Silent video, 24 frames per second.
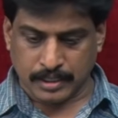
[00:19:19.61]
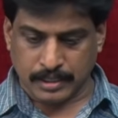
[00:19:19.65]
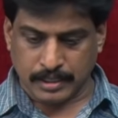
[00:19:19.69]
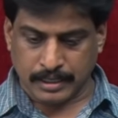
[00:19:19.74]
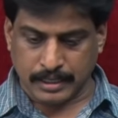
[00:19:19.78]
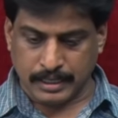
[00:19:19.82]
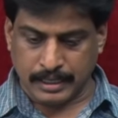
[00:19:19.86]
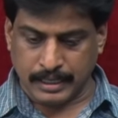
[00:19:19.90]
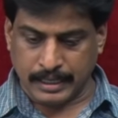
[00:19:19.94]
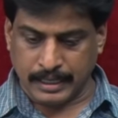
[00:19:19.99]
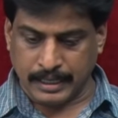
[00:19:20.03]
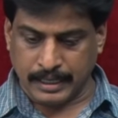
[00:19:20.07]

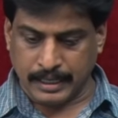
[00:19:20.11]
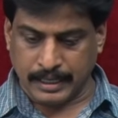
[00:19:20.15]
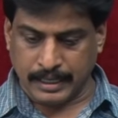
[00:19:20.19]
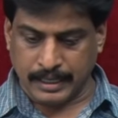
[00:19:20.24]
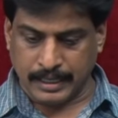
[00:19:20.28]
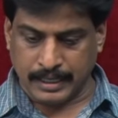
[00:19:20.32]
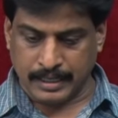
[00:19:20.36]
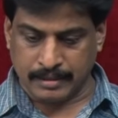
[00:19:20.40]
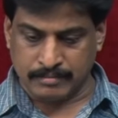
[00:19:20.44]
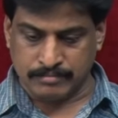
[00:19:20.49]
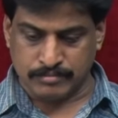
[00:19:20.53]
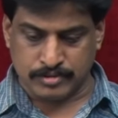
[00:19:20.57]

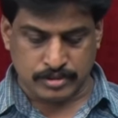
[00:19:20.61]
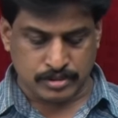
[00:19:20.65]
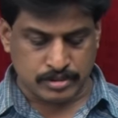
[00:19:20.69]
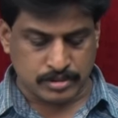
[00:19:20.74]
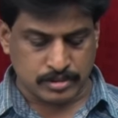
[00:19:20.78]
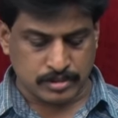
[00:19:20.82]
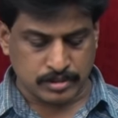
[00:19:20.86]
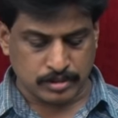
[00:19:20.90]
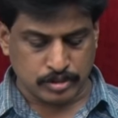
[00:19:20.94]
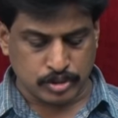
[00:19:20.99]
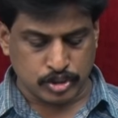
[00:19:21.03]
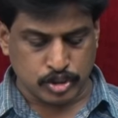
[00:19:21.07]

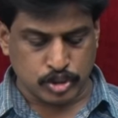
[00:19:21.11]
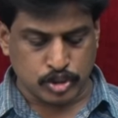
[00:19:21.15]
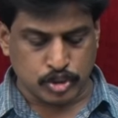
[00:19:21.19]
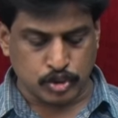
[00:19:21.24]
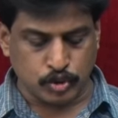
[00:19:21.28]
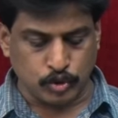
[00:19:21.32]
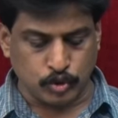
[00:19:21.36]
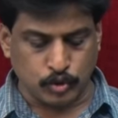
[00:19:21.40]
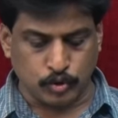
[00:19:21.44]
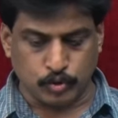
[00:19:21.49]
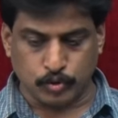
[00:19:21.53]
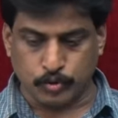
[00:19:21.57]
Names
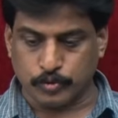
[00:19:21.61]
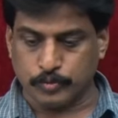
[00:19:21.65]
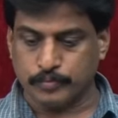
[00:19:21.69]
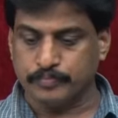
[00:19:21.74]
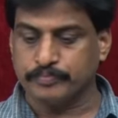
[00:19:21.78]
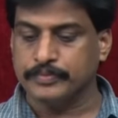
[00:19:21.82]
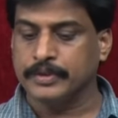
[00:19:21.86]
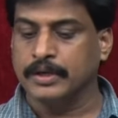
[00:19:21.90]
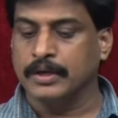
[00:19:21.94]
2.